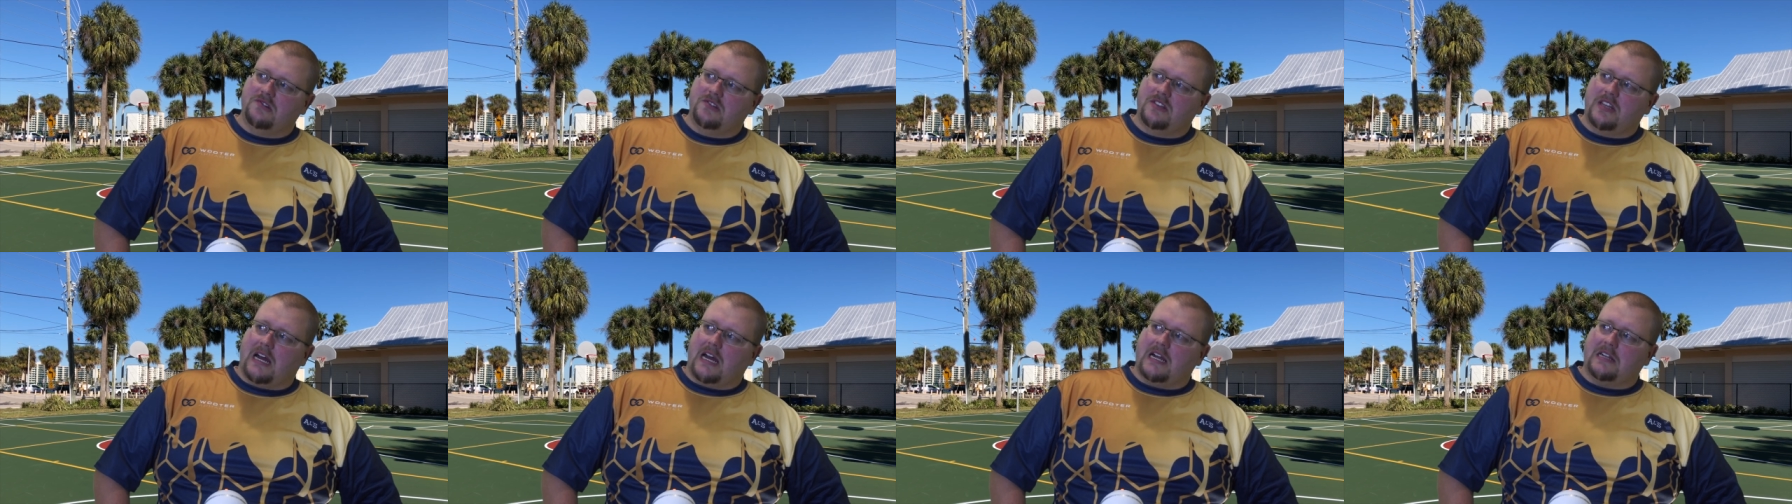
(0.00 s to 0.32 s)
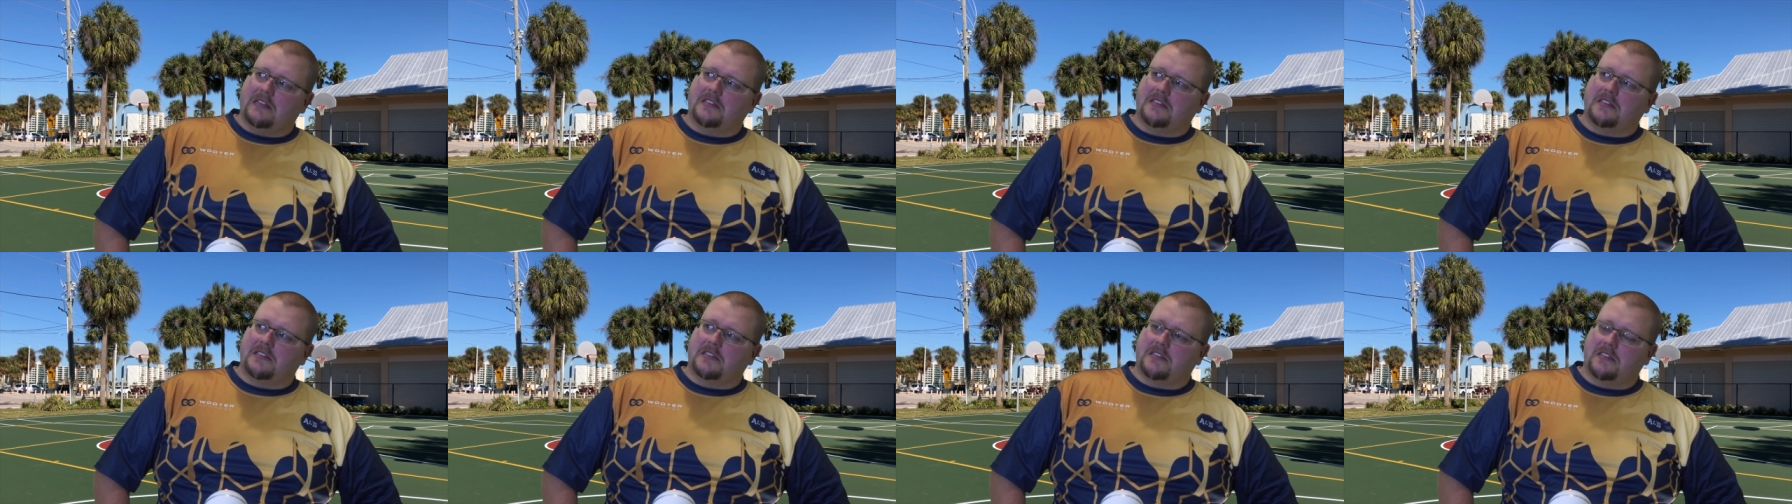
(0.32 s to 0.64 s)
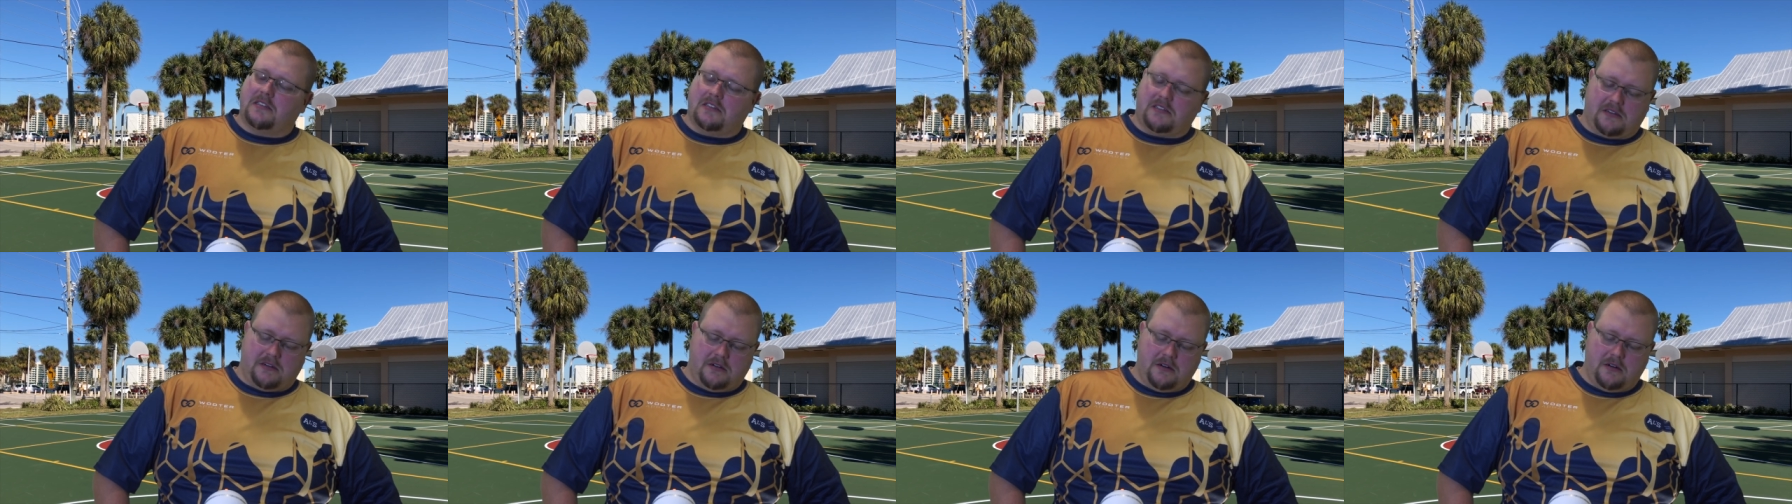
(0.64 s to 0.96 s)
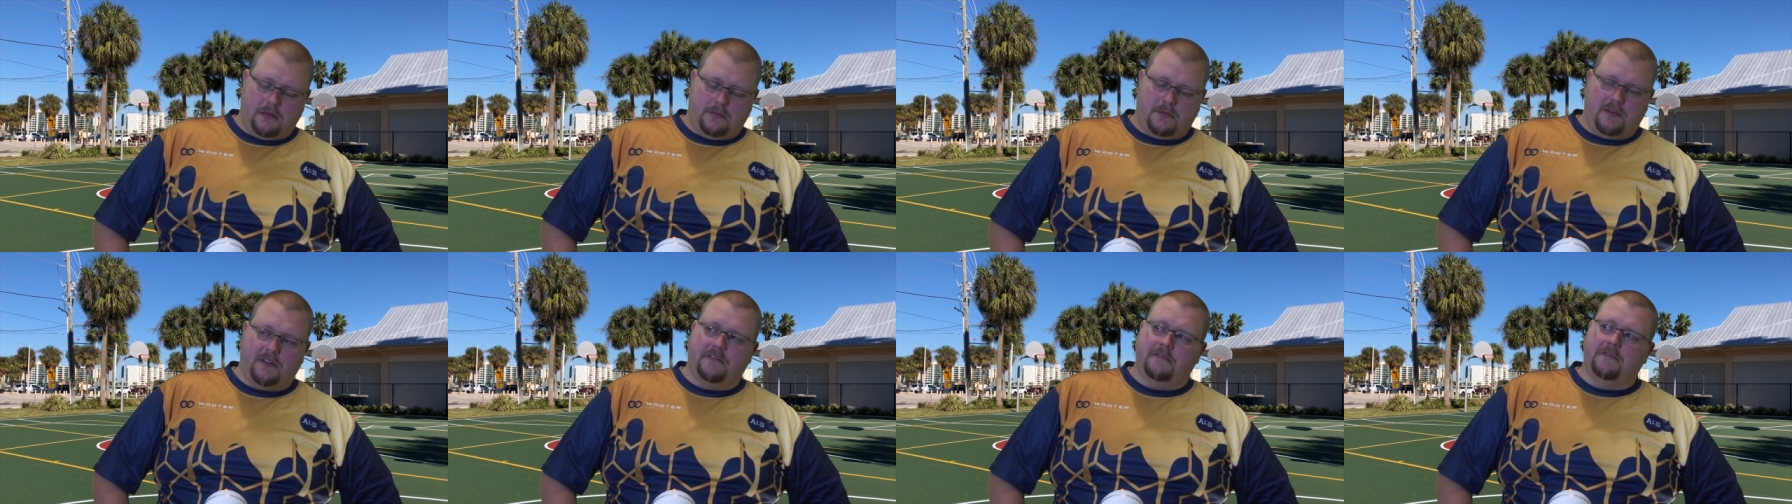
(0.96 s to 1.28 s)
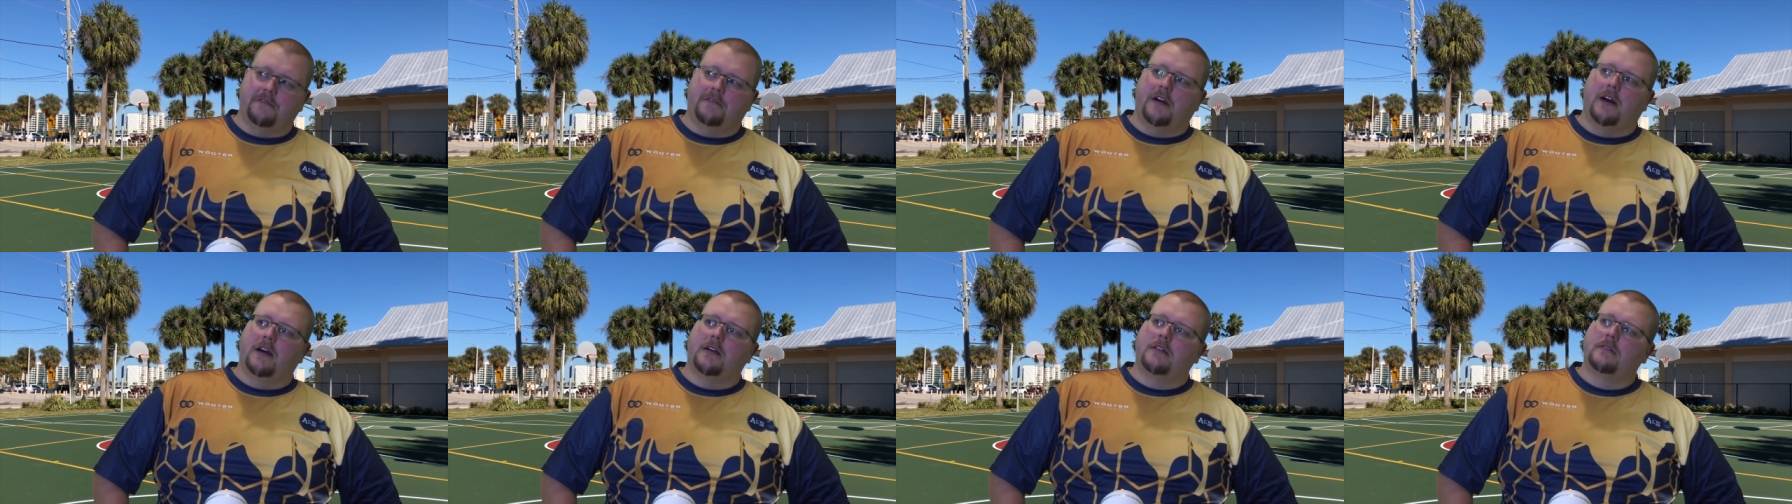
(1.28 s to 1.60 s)
That's gonna be
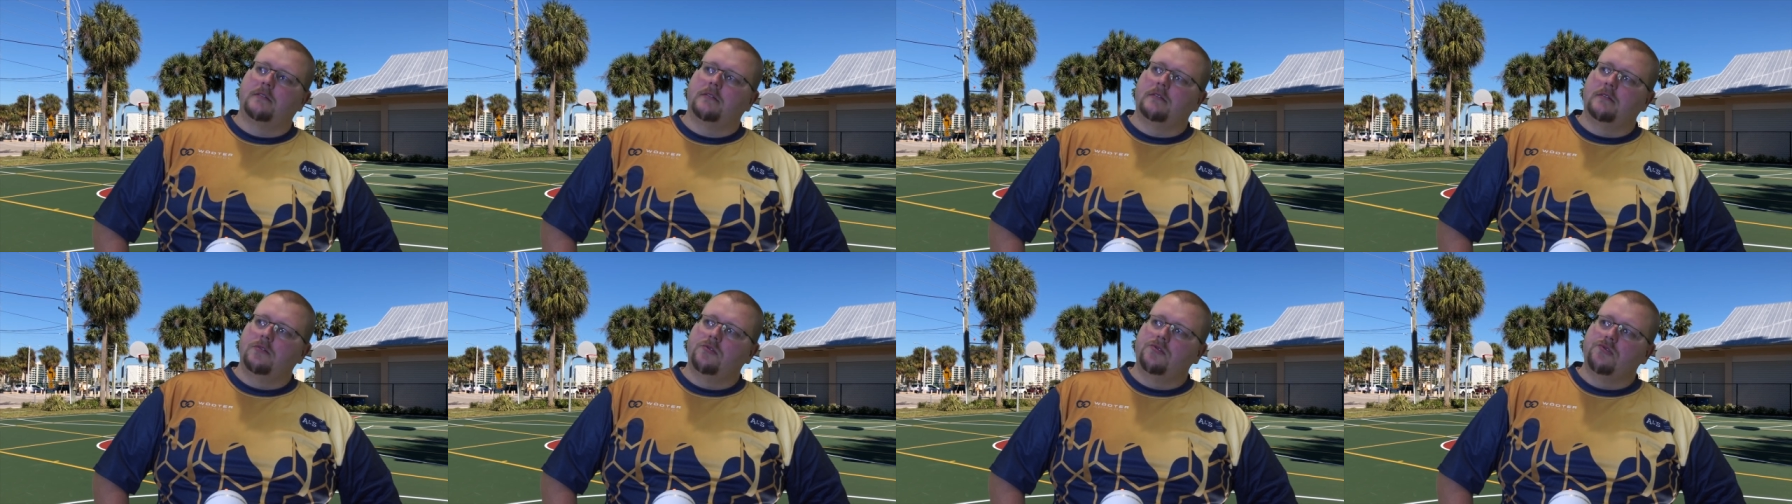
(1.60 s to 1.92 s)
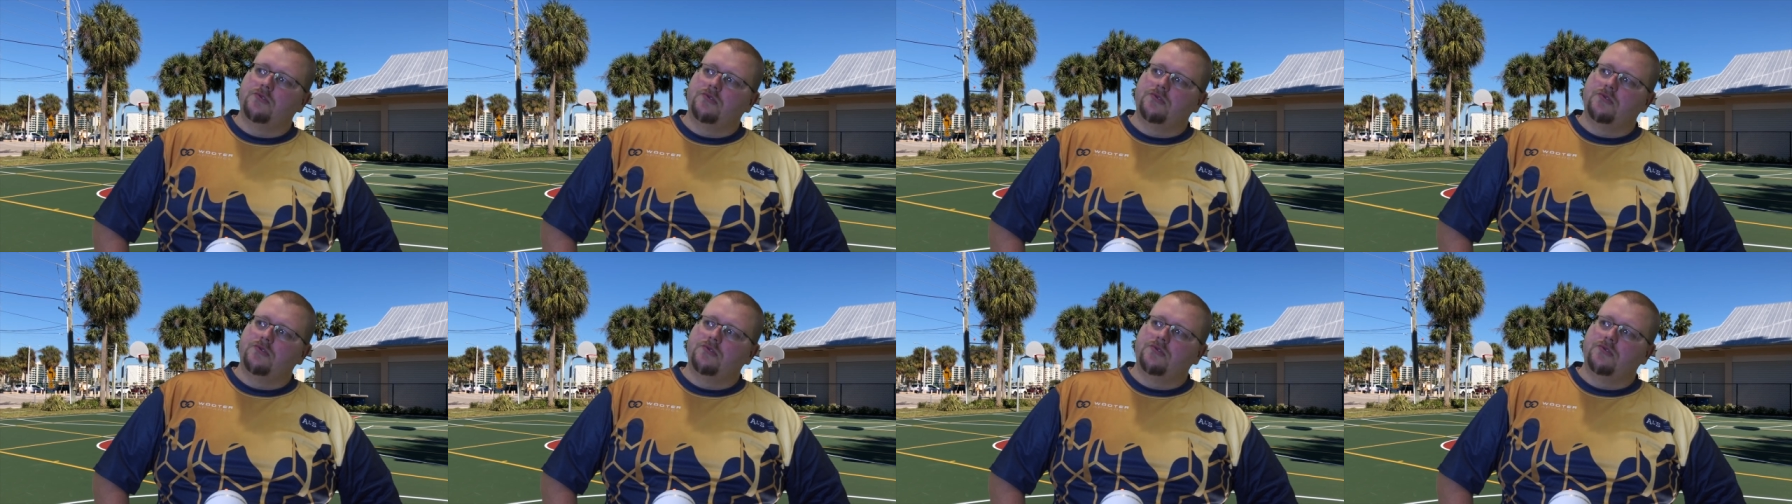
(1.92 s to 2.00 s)
fun."